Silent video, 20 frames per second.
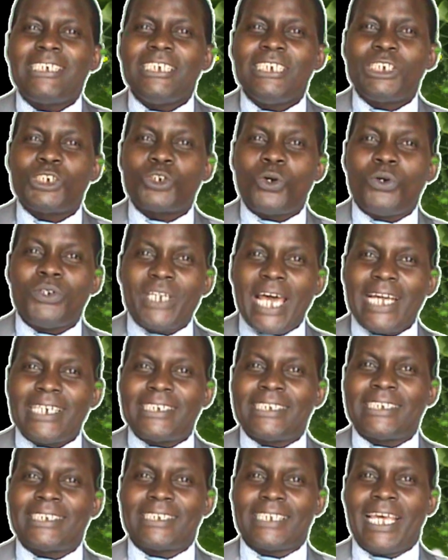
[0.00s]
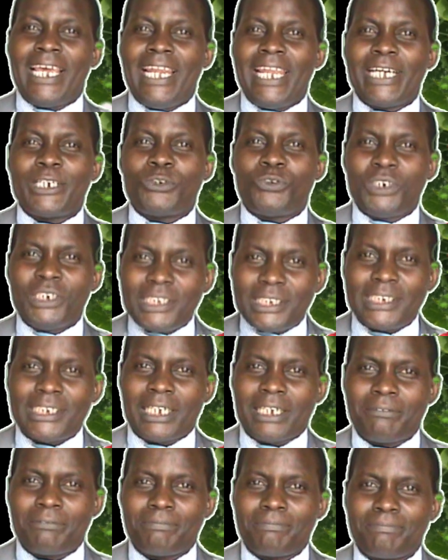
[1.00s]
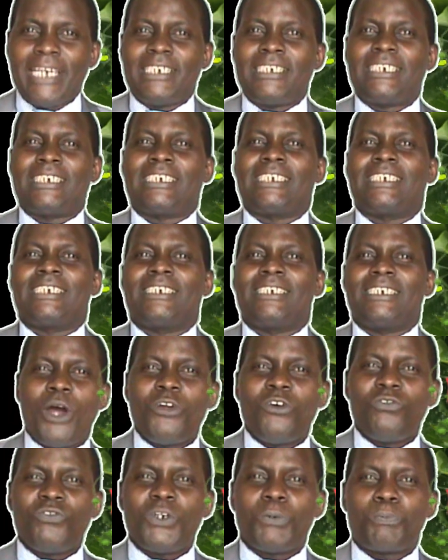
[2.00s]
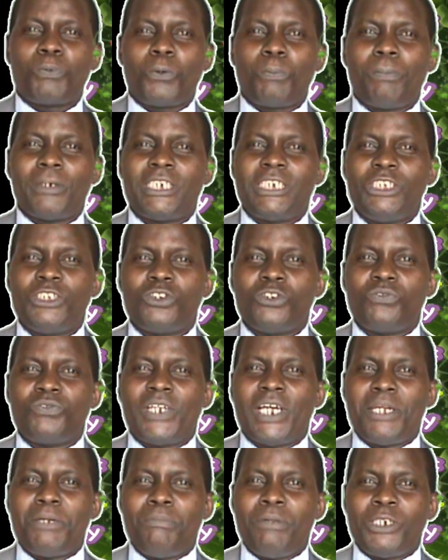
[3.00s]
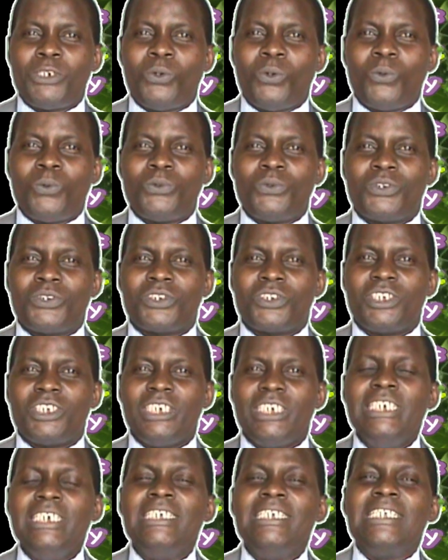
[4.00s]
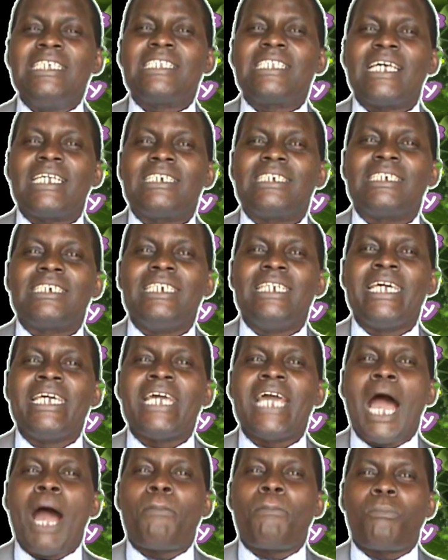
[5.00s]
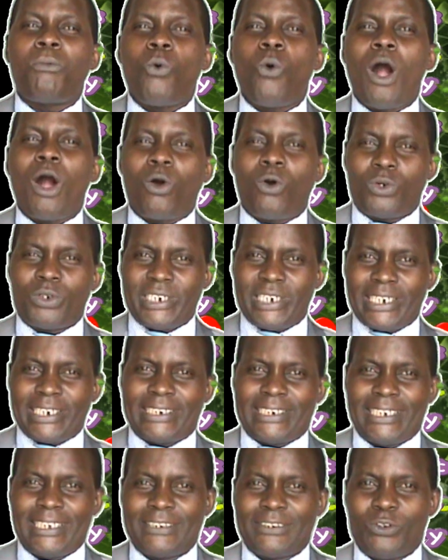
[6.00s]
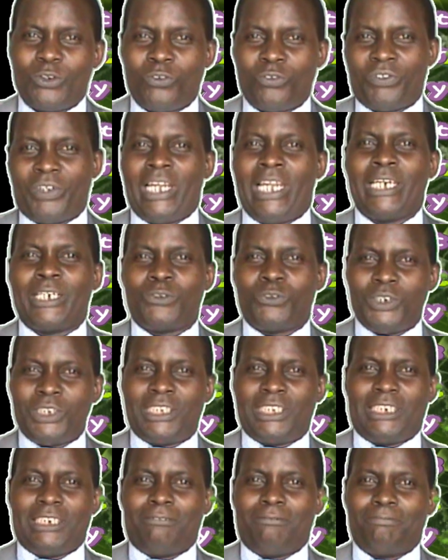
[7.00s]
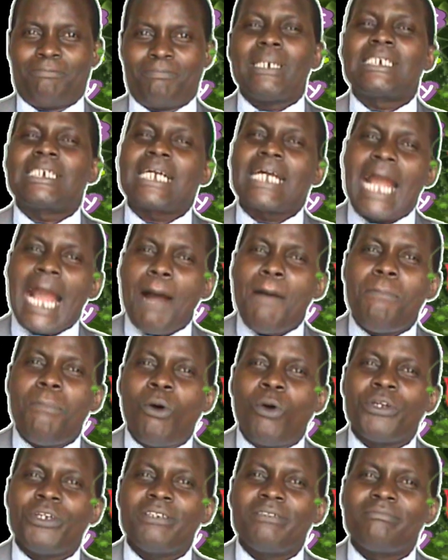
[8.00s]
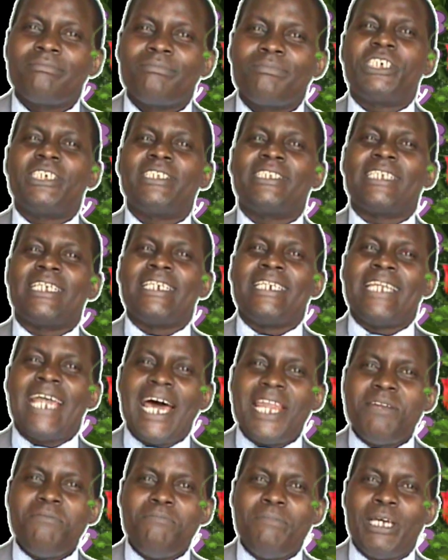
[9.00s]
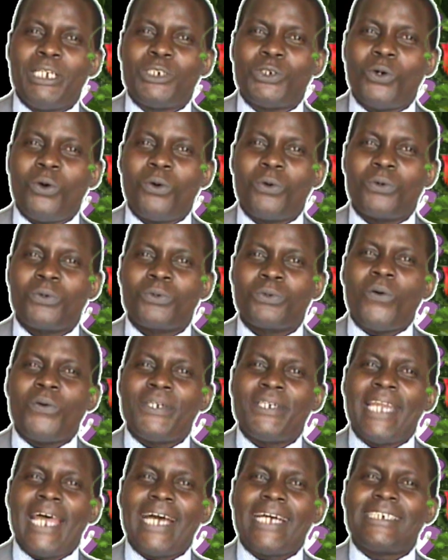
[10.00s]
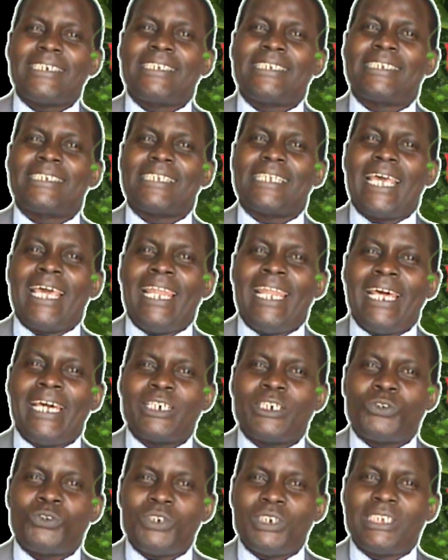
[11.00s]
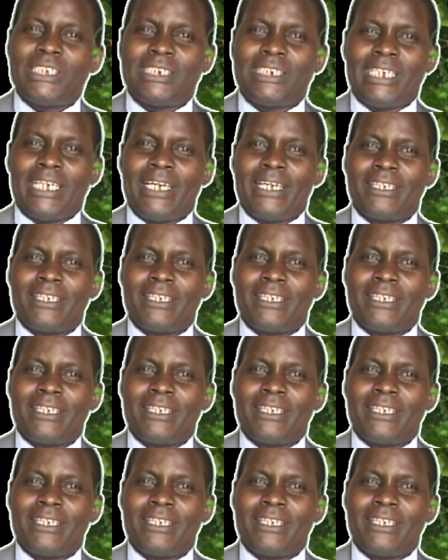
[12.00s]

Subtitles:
it conducts electricity. Yet, one of the properties of nonmetals is that they are poor conductor of electricity. But carbon, which is a nonmetal, conducts electricity